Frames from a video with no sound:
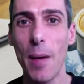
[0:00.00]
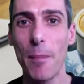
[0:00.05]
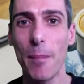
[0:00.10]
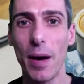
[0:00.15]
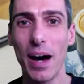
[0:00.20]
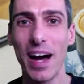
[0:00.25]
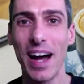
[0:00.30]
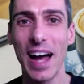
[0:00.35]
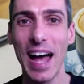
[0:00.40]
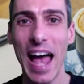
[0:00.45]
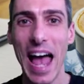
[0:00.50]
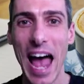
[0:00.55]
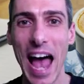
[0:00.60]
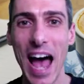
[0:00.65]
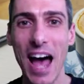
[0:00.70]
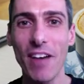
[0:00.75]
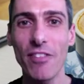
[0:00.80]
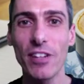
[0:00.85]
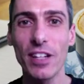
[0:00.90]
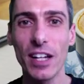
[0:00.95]
But
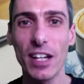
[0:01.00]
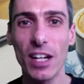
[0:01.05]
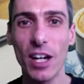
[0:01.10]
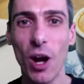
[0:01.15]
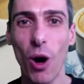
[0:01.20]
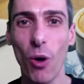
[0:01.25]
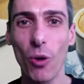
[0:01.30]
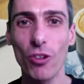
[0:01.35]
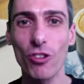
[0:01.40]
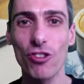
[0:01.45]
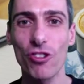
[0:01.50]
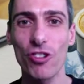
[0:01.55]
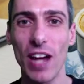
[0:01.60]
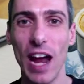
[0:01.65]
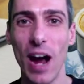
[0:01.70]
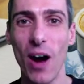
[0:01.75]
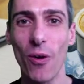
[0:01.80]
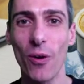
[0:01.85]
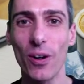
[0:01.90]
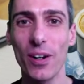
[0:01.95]
having a cold
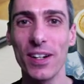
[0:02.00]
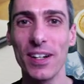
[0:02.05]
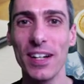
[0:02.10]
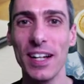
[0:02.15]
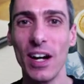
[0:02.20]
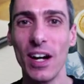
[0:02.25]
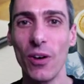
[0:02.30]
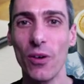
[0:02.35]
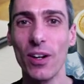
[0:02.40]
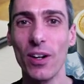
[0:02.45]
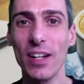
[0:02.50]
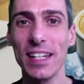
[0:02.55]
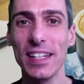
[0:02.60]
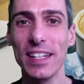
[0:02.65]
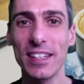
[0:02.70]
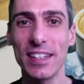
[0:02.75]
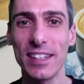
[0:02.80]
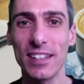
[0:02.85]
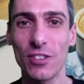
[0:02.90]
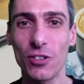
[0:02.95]
shower
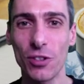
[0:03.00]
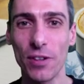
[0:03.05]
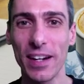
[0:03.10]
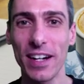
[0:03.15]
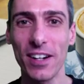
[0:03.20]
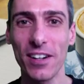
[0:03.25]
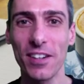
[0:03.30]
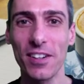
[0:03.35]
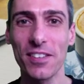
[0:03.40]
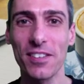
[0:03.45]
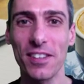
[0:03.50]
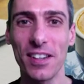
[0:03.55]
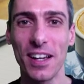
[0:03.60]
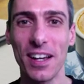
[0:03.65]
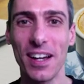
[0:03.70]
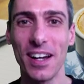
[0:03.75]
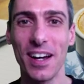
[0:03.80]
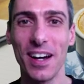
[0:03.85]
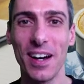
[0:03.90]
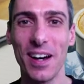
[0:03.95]
really triggers
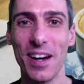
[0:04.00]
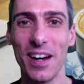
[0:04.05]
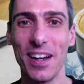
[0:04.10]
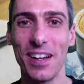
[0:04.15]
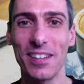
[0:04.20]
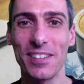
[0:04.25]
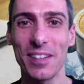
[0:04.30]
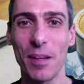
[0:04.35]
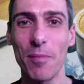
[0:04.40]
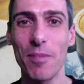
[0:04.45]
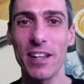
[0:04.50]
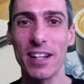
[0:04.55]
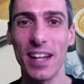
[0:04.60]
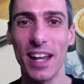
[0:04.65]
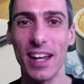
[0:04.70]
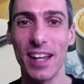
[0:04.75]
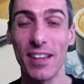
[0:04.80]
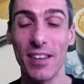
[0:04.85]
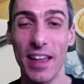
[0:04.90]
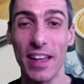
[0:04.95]
something
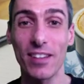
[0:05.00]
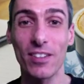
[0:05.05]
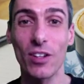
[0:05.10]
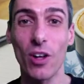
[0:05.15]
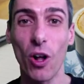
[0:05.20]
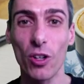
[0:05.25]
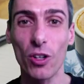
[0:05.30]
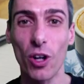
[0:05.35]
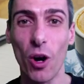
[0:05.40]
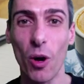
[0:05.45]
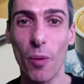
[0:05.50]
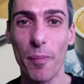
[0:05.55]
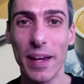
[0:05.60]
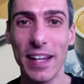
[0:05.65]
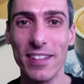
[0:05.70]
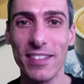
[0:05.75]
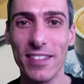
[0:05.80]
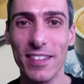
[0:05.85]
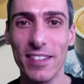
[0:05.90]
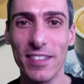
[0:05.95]
that's called
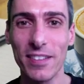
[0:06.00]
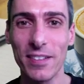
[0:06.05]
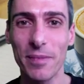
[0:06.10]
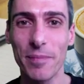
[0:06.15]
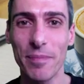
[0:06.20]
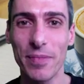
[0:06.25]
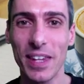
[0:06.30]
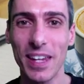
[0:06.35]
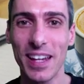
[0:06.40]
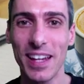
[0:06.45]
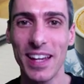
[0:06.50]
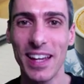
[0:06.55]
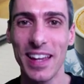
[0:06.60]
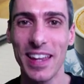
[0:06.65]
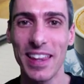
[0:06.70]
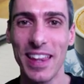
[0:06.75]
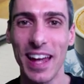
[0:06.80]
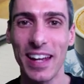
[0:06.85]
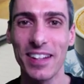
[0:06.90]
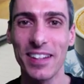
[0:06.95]
hormesis.
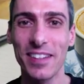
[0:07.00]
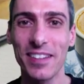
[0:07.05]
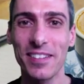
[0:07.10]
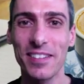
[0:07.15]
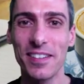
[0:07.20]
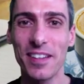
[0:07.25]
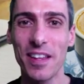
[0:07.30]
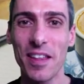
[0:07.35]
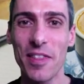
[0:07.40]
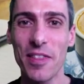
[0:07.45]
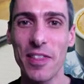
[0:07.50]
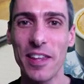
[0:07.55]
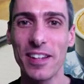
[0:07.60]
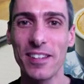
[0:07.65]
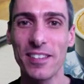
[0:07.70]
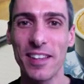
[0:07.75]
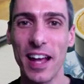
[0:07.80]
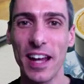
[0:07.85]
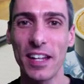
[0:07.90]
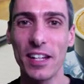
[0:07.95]
That is
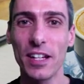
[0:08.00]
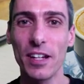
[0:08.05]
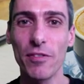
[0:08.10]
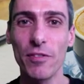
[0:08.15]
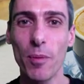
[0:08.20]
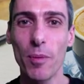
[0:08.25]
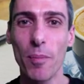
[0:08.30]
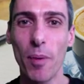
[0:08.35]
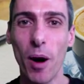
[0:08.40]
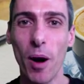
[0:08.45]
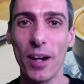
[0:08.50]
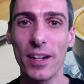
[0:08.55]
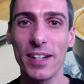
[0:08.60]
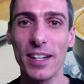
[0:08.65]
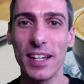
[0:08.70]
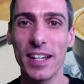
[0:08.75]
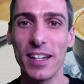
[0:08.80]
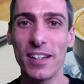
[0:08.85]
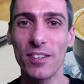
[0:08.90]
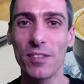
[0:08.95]
things that you give your
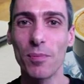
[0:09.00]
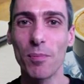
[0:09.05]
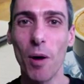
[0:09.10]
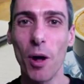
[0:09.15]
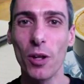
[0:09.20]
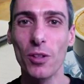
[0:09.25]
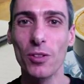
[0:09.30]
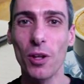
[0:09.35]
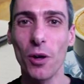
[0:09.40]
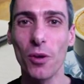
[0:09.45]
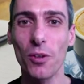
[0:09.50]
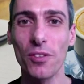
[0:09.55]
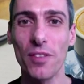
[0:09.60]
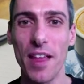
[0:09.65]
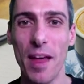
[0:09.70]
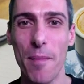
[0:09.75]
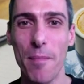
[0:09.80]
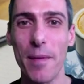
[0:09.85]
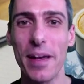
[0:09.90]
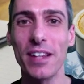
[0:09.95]
body in a small dose
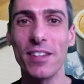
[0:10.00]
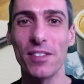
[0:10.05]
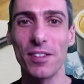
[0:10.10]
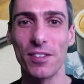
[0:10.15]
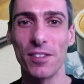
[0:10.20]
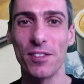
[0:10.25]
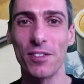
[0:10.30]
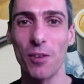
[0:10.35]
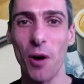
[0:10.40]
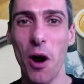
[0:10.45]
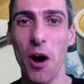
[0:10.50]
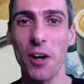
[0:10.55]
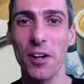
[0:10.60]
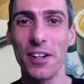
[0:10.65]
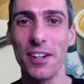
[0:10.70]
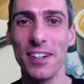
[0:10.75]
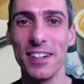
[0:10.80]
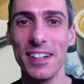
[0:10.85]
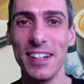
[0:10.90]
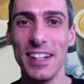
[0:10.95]
that makes you
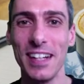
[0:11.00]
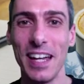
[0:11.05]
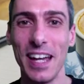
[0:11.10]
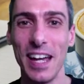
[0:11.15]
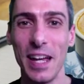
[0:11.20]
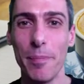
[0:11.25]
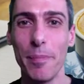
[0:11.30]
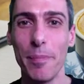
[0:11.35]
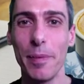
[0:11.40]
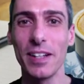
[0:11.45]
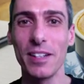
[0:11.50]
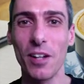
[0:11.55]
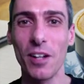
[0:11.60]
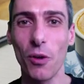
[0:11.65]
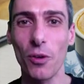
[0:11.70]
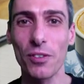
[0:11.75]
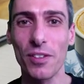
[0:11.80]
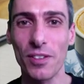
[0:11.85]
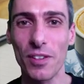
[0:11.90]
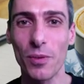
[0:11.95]
stronger. In big
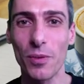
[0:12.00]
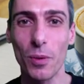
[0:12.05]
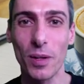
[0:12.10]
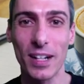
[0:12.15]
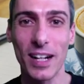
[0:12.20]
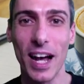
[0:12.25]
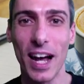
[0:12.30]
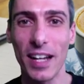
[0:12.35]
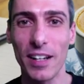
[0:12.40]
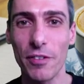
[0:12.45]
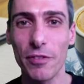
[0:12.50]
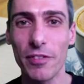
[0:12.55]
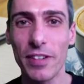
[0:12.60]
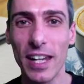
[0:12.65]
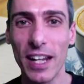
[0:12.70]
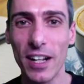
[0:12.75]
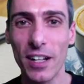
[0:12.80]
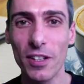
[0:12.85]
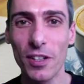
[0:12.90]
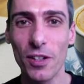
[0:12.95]
doses, it will kind of
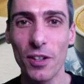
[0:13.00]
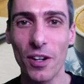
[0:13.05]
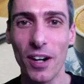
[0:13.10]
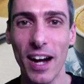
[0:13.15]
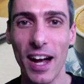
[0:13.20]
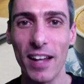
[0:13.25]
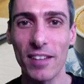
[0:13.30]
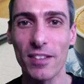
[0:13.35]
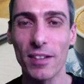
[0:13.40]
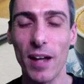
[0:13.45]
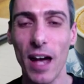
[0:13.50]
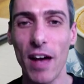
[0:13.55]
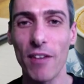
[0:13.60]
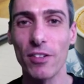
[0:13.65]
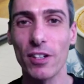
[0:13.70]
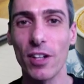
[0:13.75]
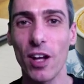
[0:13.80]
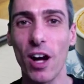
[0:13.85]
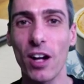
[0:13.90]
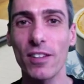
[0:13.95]
kill you or
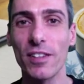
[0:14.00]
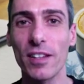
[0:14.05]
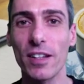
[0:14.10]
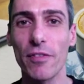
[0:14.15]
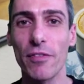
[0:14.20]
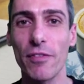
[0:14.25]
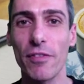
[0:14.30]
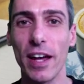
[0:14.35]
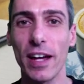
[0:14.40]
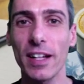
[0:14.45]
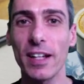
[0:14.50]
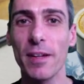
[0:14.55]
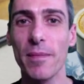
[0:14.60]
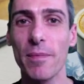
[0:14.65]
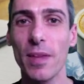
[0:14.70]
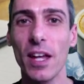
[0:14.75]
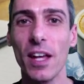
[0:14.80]
have a toxic effect.